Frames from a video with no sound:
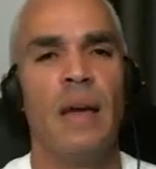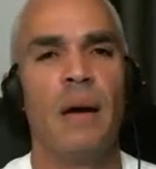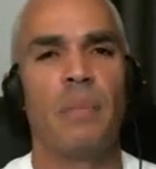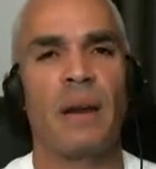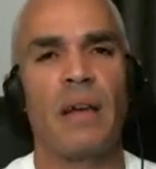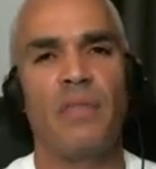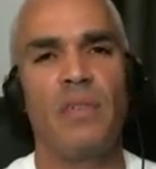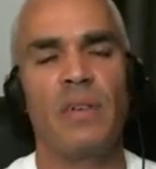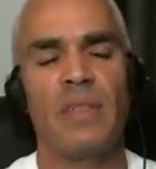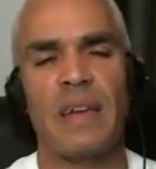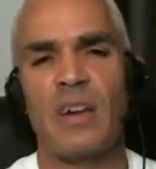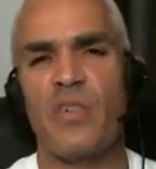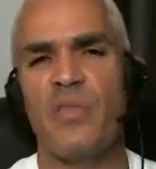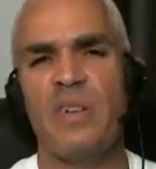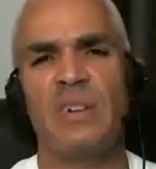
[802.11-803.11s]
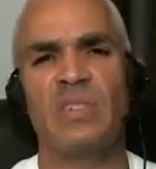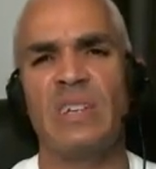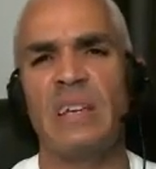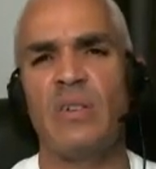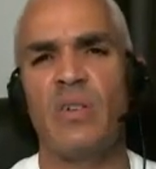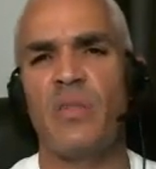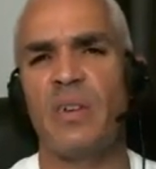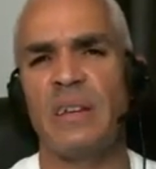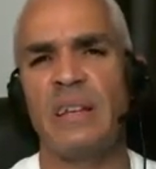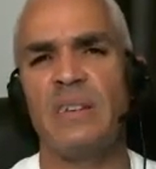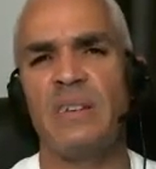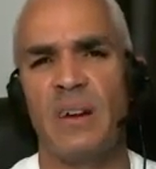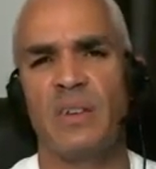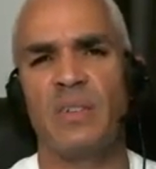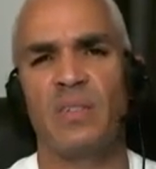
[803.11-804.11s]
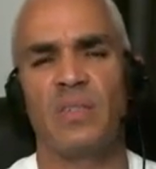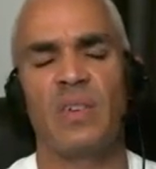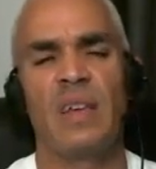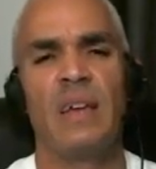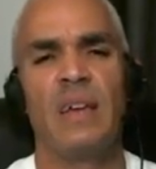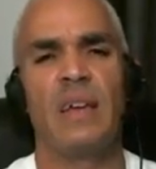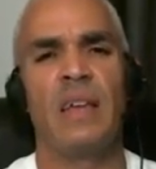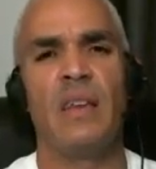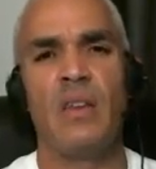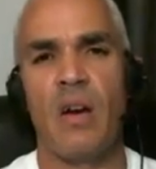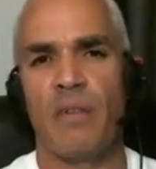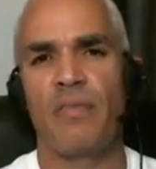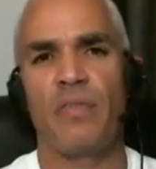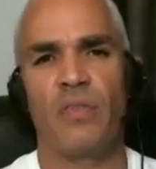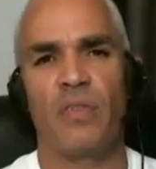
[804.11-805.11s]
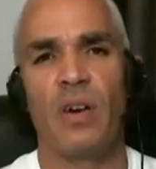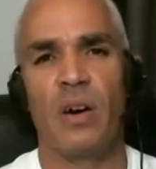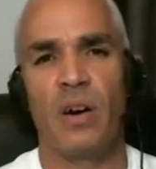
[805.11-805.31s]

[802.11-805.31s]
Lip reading: but I feel that creatine already does enough